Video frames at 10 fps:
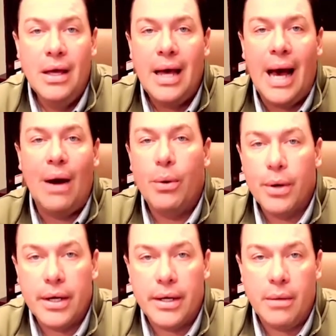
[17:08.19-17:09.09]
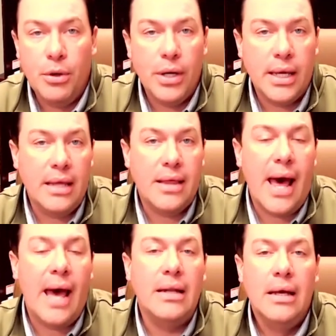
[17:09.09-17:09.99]
how we were going to communicate
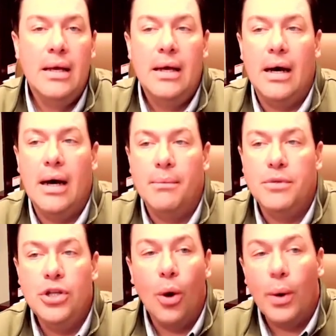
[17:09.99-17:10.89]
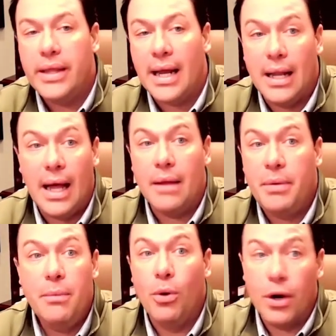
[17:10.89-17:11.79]
that, um, knowing that a lot of
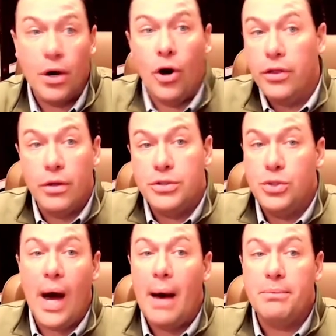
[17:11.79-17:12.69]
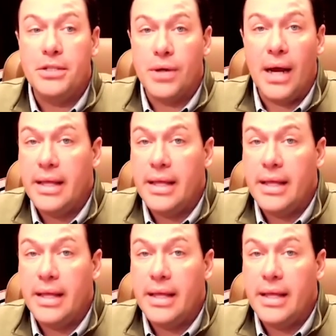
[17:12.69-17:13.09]
people were caught in those two options, right?